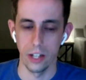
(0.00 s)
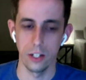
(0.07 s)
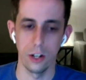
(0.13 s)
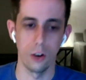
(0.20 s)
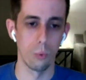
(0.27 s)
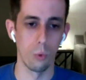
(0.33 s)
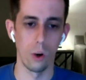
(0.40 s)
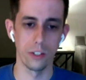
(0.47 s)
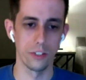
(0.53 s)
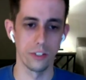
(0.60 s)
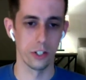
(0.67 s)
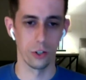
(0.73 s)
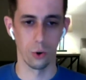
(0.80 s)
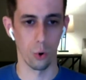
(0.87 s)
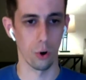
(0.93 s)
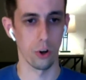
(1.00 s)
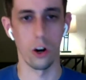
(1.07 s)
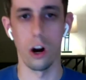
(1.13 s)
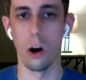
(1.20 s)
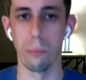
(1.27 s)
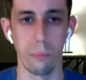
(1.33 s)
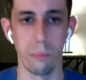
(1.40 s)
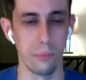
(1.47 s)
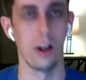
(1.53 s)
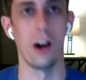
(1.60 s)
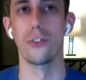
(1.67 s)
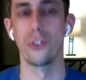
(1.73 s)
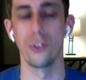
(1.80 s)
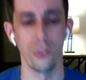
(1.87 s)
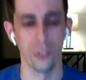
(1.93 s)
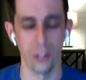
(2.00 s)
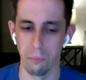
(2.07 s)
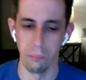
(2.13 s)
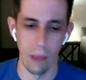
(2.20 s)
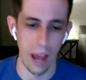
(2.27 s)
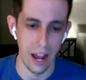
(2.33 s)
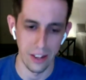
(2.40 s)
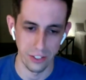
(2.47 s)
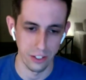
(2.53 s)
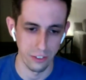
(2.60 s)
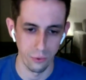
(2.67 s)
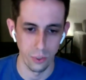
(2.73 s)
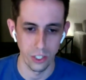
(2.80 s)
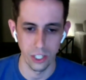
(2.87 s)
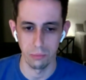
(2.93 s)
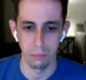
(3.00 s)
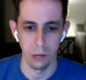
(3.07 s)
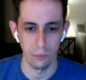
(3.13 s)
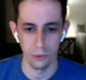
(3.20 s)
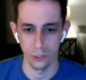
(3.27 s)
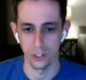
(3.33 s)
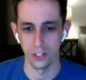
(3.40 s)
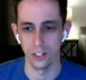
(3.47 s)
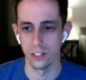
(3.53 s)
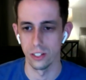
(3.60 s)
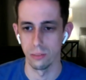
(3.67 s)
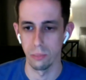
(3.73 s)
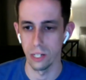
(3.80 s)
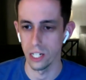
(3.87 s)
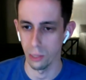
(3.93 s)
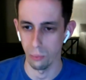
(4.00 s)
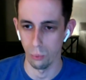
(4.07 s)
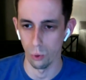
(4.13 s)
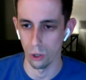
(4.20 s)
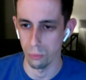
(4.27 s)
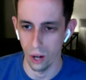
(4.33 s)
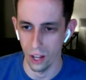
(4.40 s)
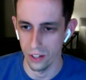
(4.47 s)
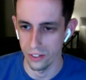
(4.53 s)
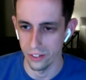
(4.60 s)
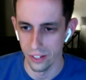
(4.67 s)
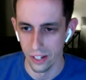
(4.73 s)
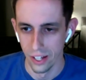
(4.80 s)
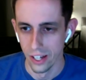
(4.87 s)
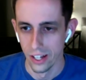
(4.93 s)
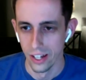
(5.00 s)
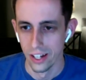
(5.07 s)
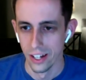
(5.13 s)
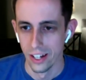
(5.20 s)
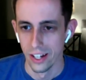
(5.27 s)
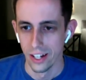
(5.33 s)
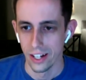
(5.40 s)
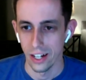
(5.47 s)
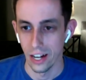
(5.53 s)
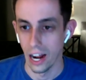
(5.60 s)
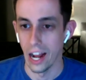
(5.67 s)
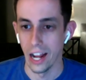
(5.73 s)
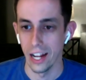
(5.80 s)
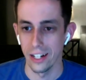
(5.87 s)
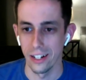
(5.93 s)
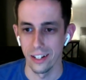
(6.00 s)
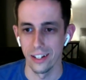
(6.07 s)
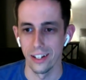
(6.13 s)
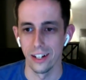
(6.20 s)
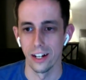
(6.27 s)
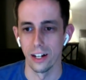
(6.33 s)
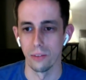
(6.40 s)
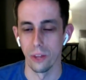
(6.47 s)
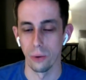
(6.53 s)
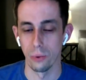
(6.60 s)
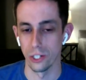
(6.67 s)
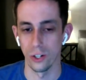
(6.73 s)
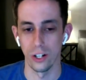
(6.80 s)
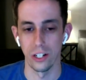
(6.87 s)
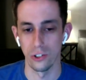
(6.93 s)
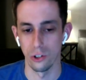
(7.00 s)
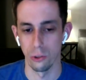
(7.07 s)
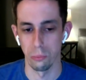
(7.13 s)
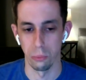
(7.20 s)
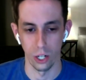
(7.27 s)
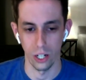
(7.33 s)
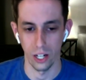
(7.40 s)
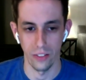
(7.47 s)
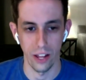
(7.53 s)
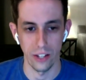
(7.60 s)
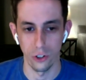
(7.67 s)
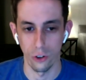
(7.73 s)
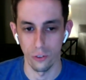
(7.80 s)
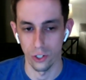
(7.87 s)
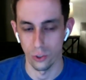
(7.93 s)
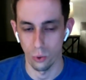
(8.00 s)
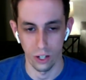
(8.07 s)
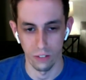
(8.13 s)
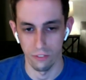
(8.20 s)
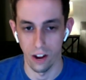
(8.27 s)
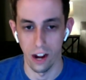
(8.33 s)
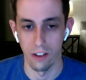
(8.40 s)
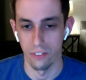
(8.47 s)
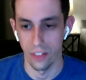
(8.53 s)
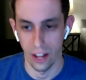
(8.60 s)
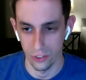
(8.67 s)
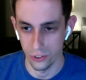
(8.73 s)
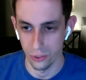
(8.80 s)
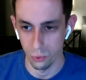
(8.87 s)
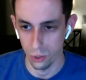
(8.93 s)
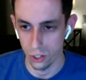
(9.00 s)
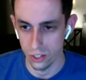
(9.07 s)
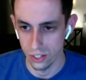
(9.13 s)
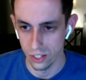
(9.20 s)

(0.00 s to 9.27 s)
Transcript: once a quarter, I'll do some massive, we just published a speed up WordPress guide that we turned into a book, and that's over 25,000 words.